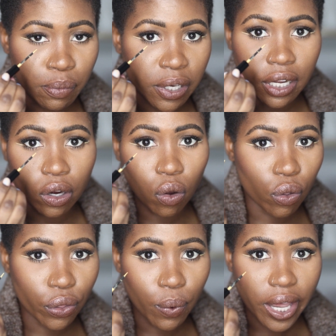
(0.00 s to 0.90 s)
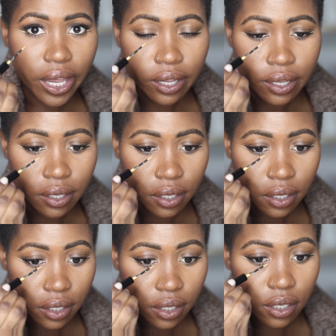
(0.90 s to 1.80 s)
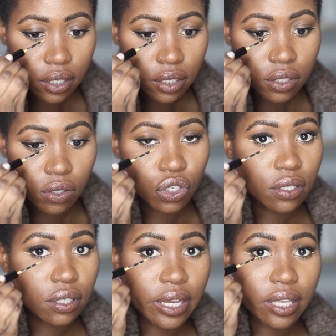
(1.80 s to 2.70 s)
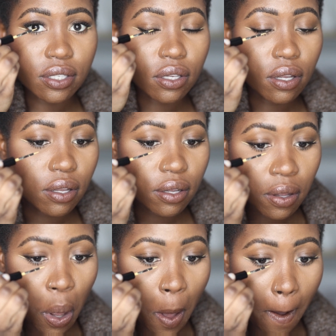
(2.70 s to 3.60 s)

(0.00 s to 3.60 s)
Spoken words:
but not all the way. So just like so.